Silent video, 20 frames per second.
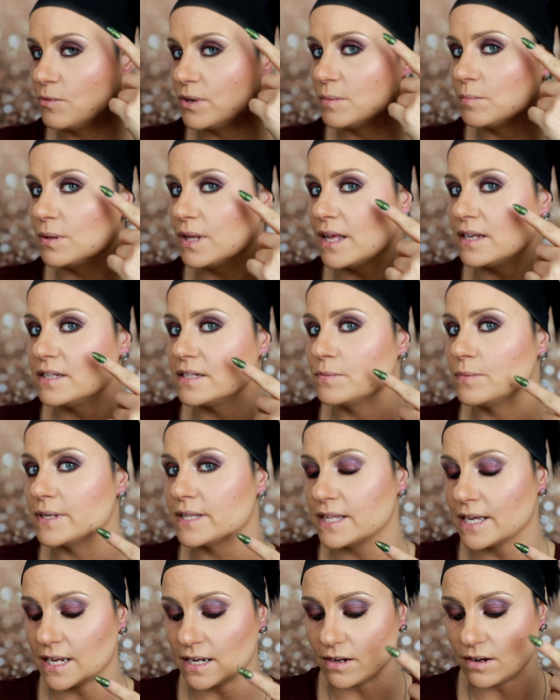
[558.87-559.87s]
when blended
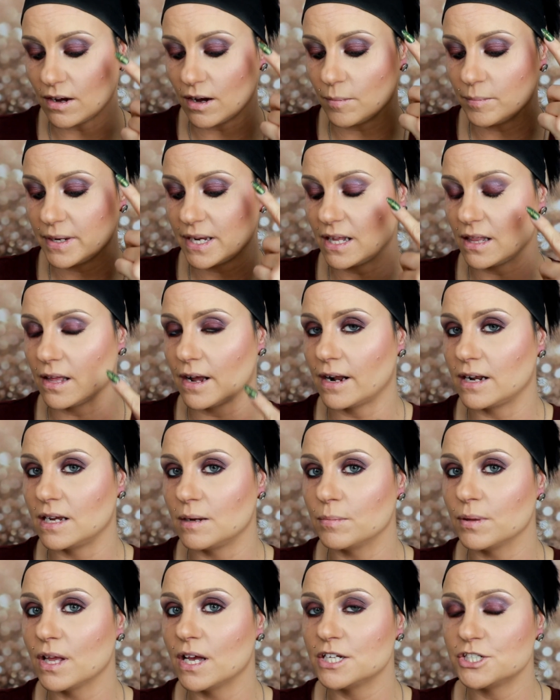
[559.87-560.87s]
with that Ambient Lighting
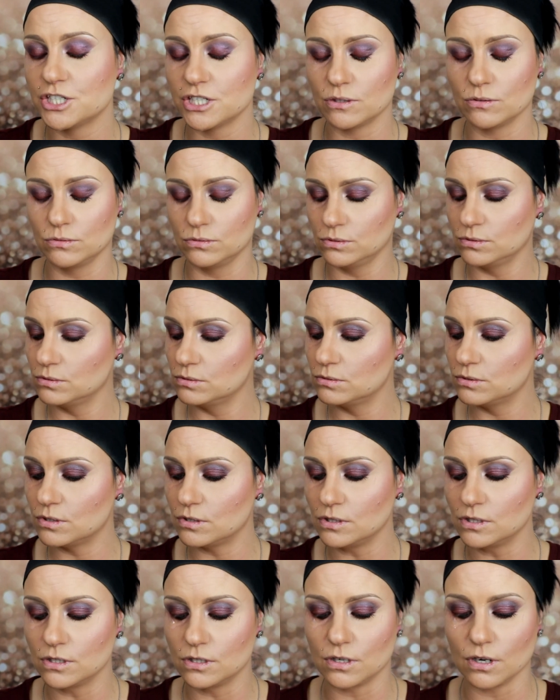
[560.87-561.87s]
Blush, ooh,
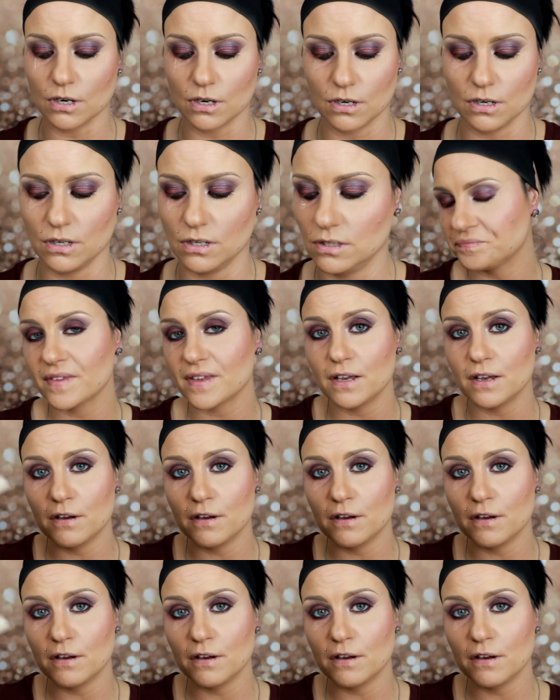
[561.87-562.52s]
girl.